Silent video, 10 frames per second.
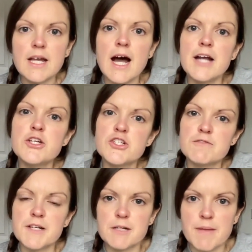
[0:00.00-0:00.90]
And you should
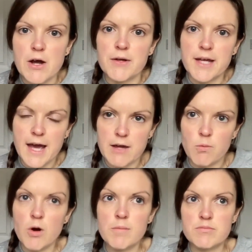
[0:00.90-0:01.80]
think about, okay,
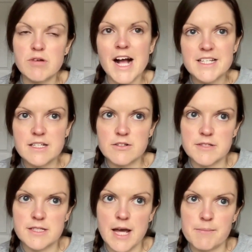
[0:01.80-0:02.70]
what practical
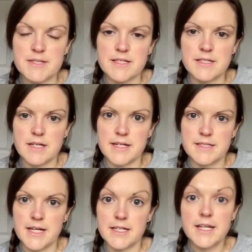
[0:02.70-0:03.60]
steps can I
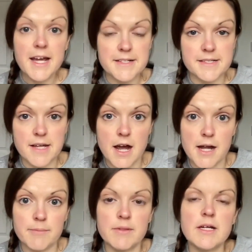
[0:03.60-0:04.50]
take next
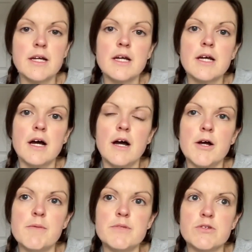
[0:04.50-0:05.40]
time
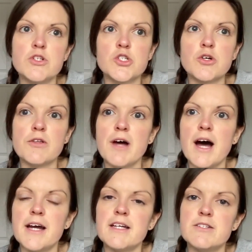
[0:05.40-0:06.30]
to ensure that
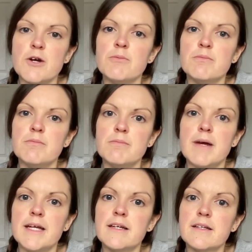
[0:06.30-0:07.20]
I don't
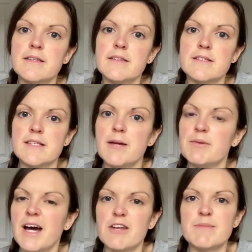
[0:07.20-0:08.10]
make the same
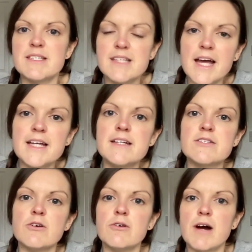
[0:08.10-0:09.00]
kind of
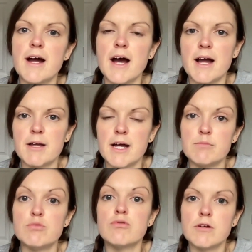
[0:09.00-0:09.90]
mistakes, or I
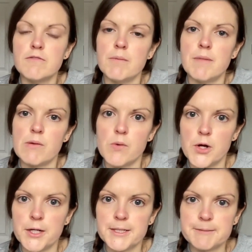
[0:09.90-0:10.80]
improve on my
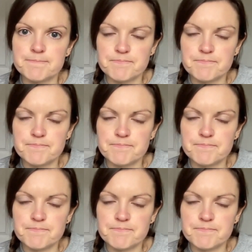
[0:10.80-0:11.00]
work.